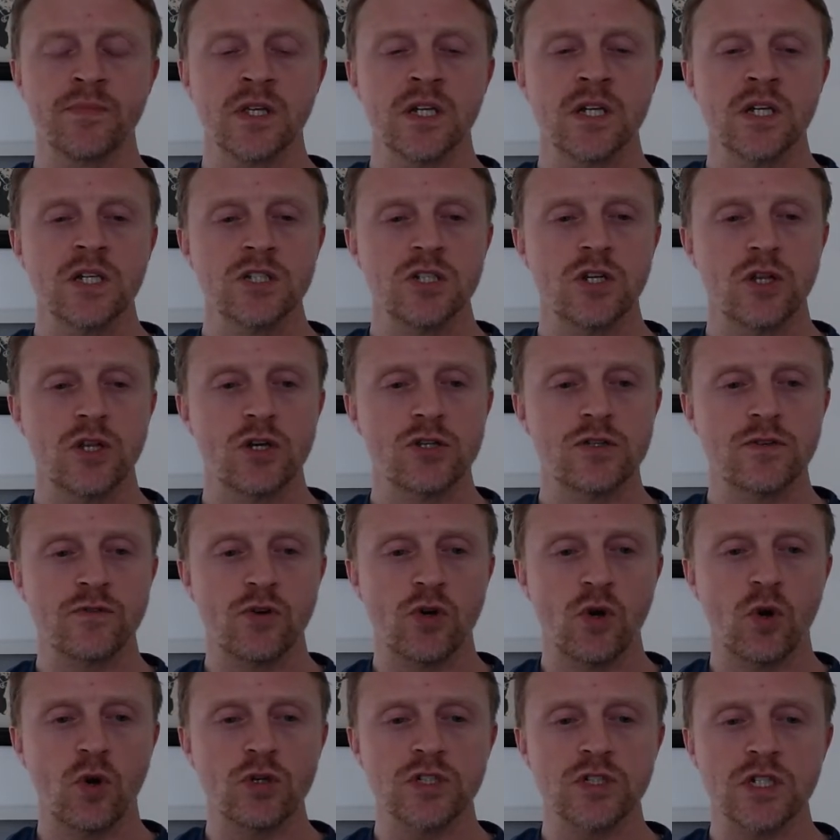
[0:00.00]
So those, of
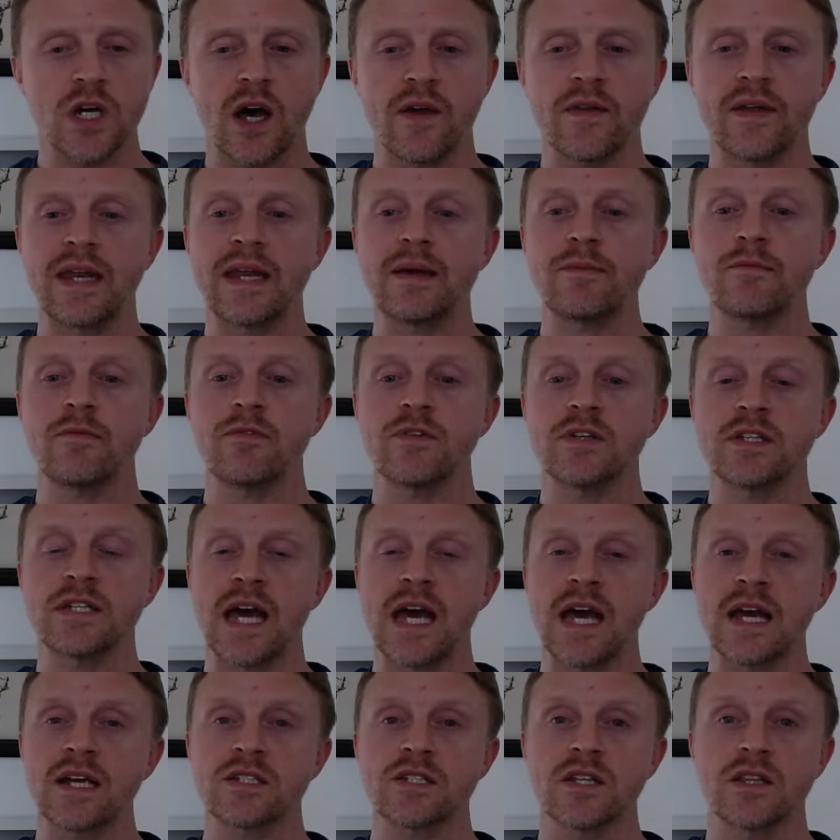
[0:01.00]
course, are the name of the
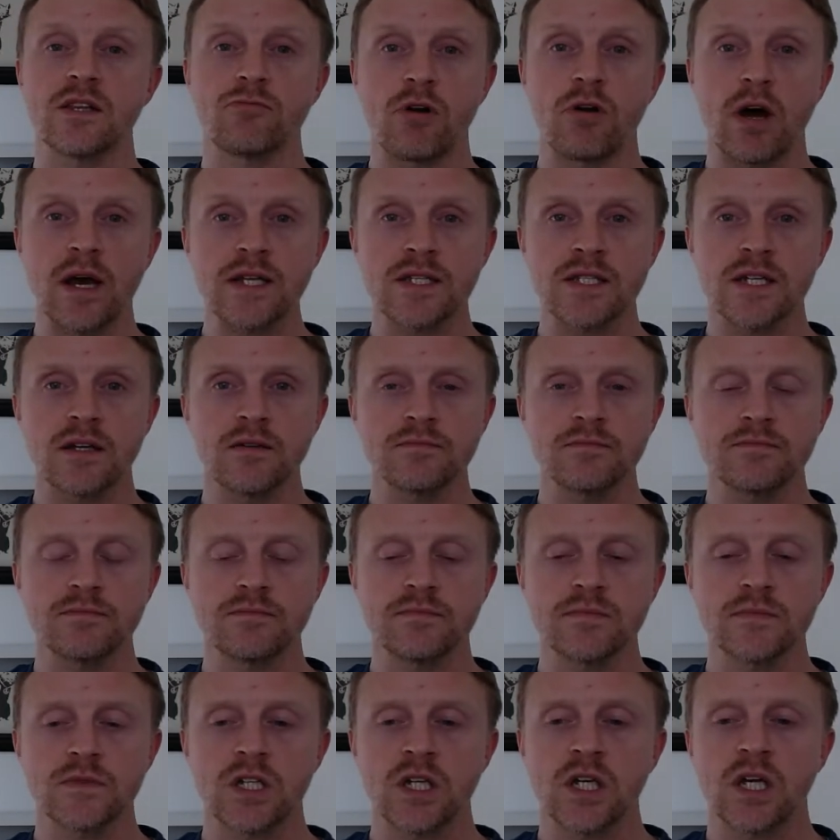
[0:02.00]
text and the writer,
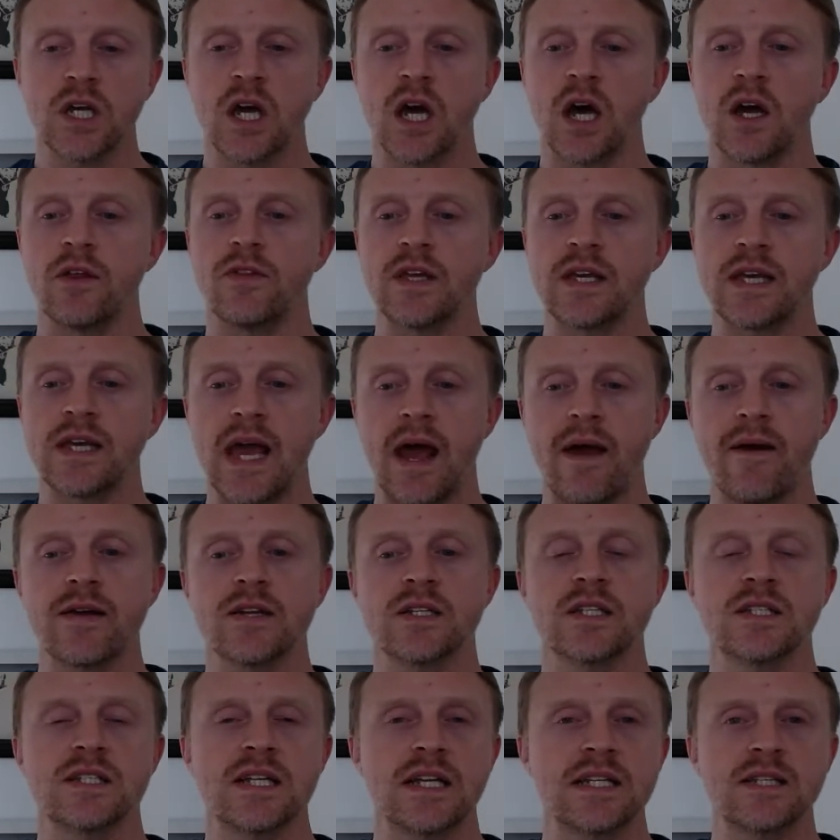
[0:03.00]
the character
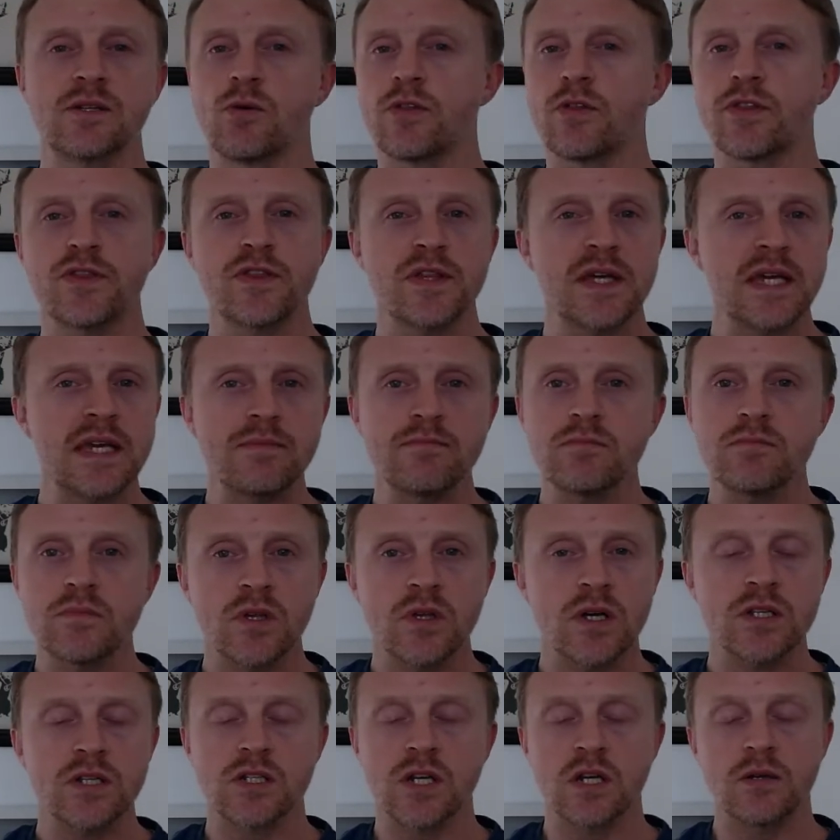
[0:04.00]
setting a theme that
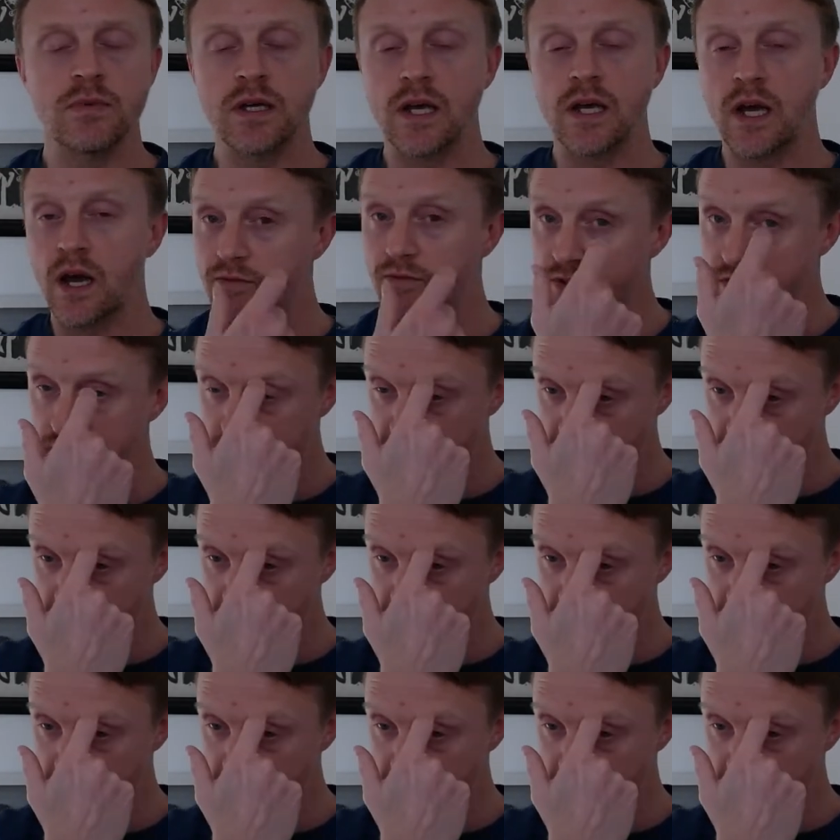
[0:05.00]
is going to be covered,